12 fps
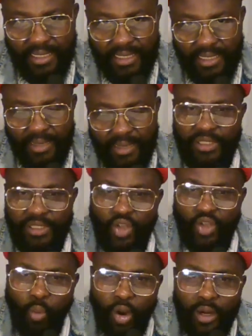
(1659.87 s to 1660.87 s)
But
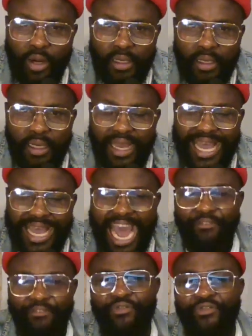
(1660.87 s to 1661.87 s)
someone
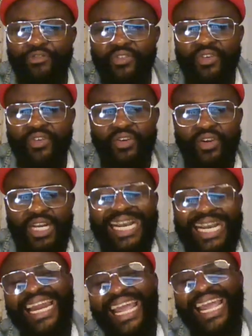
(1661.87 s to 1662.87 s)
have
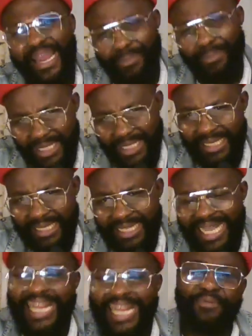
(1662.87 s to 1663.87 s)
claimed that
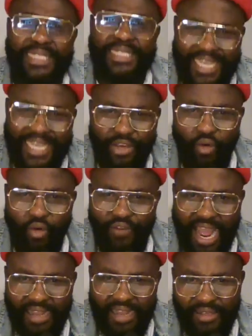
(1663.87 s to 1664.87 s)
he have been taken over.
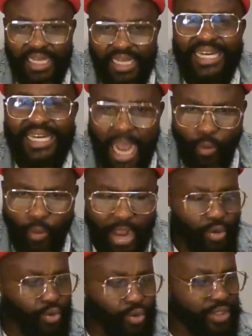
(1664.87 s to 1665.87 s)
Now we are
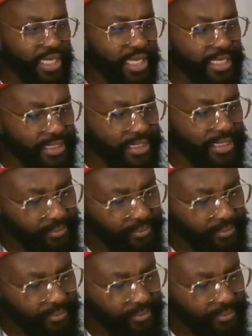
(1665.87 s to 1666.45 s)
going to see it.